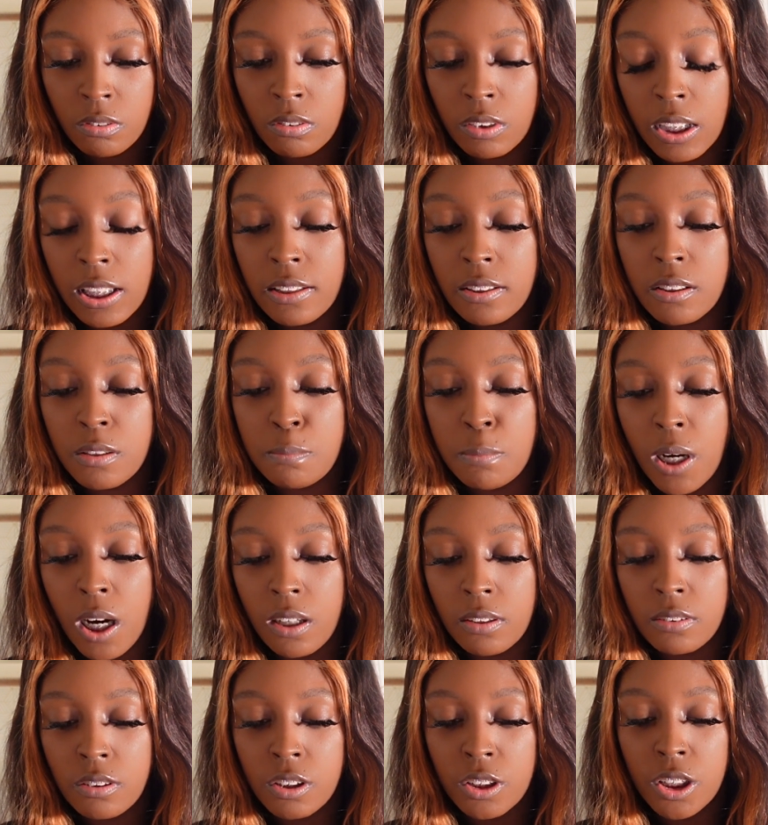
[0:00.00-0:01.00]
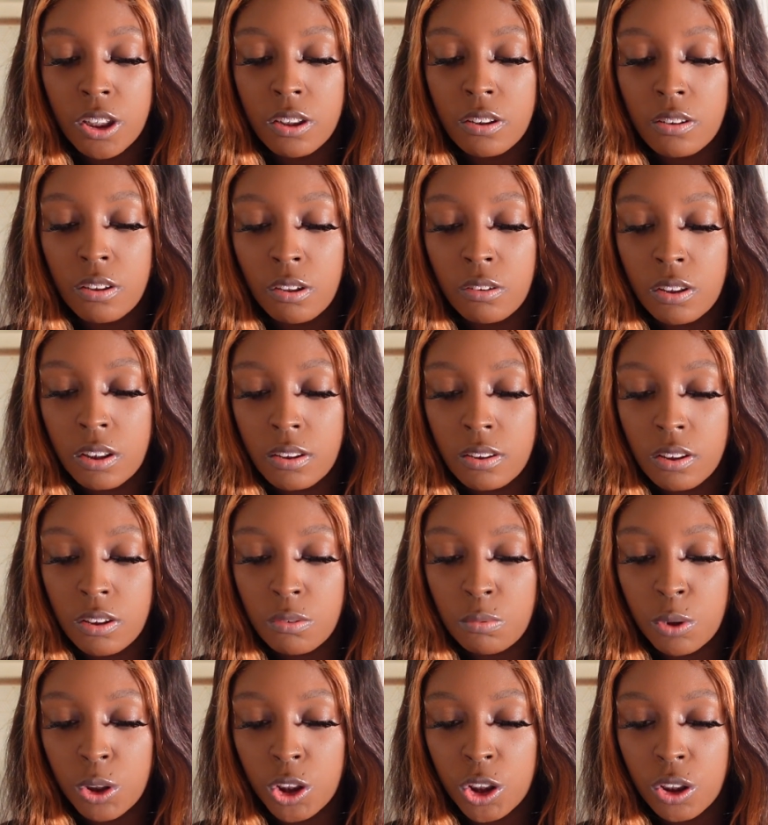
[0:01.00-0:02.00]
it's sponsored. So this is
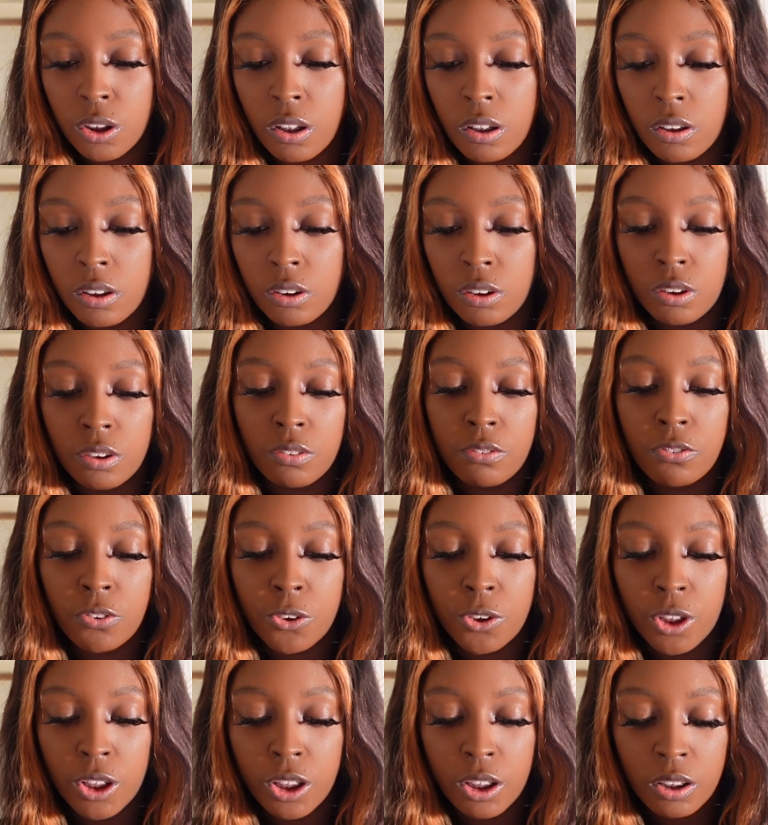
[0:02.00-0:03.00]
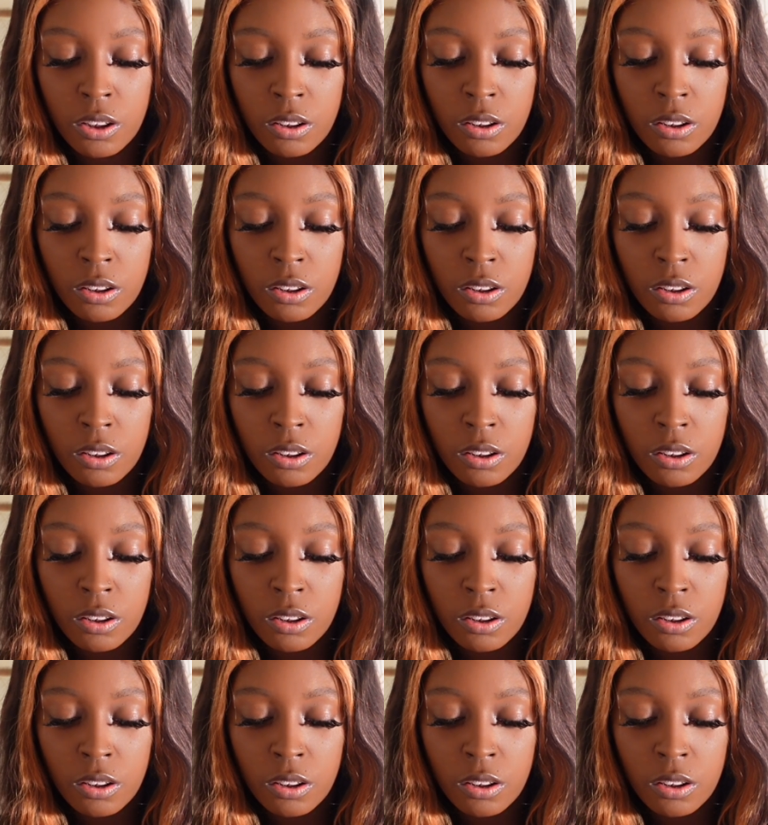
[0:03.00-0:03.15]
what you're going to look for.